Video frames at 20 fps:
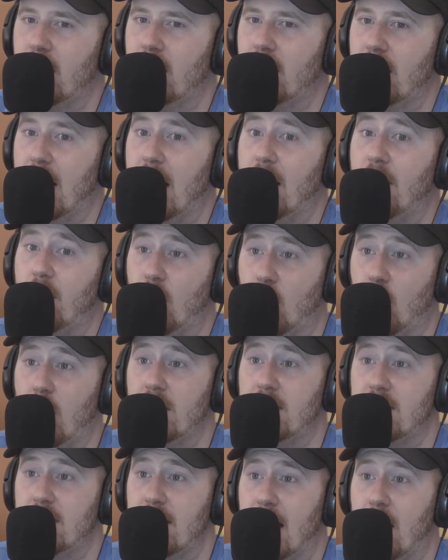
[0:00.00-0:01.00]
they're the
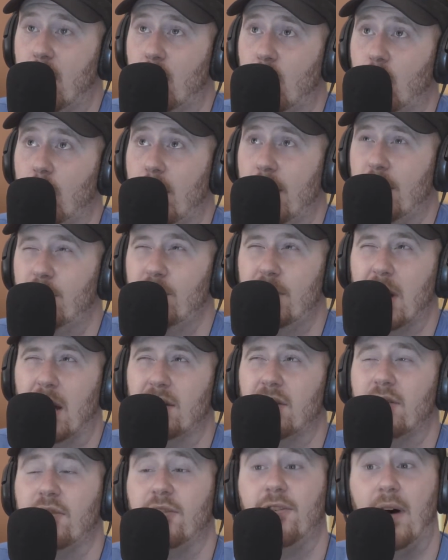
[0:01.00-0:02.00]
ones that in two
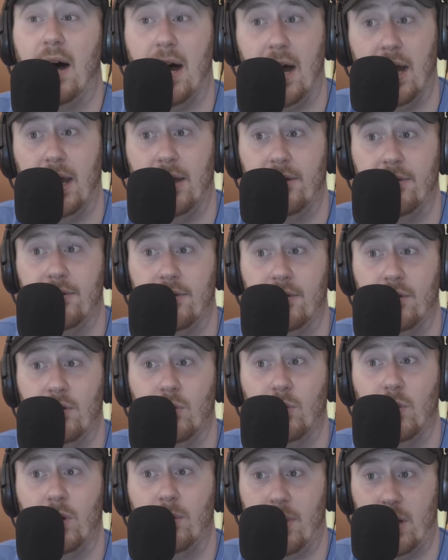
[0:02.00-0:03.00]
thousand five
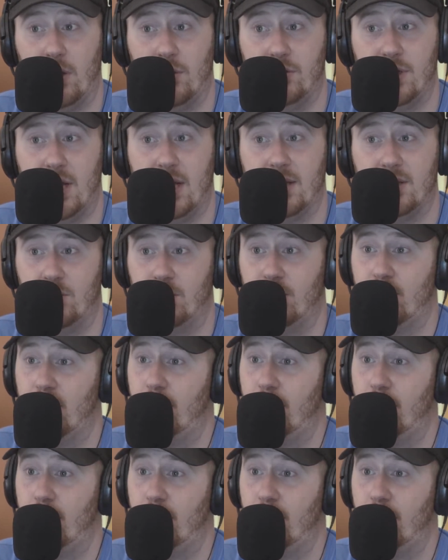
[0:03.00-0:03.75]
when Michael Jackson was